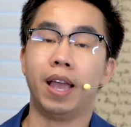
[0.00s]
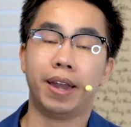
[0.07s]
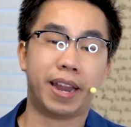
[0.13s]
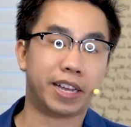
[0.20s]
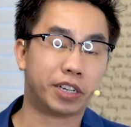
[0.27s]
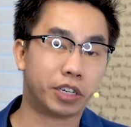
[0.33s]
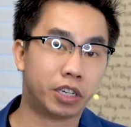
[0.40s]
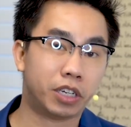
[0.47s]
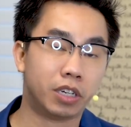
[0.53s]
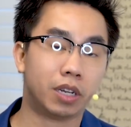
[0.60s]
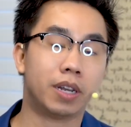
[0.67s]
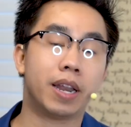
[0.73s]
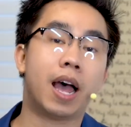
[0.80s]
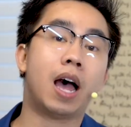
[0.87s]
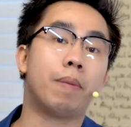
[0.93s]
that
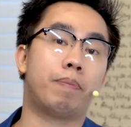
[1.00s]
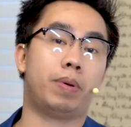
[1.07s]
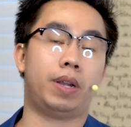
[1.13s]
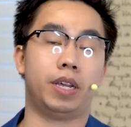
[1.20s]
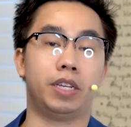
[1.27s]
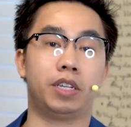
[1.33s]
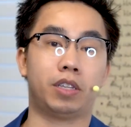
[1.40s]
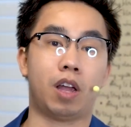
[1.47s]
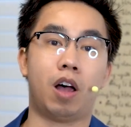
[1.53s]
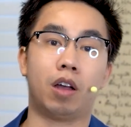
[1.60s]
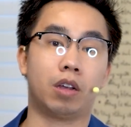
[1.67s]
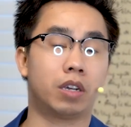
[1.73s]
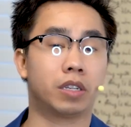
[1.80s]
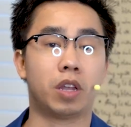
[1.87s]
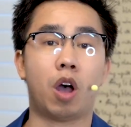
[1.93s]
should not play
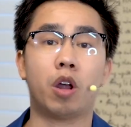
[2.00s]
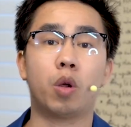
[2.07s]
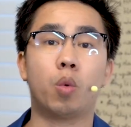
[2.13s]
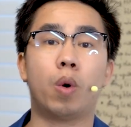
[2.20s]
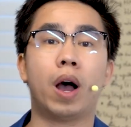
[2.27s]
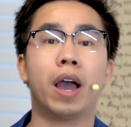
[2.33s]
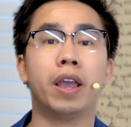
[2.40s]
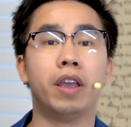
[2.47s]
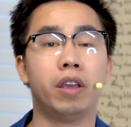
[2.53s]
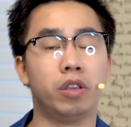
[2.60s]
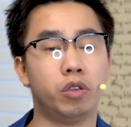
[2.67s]
stock because otherwise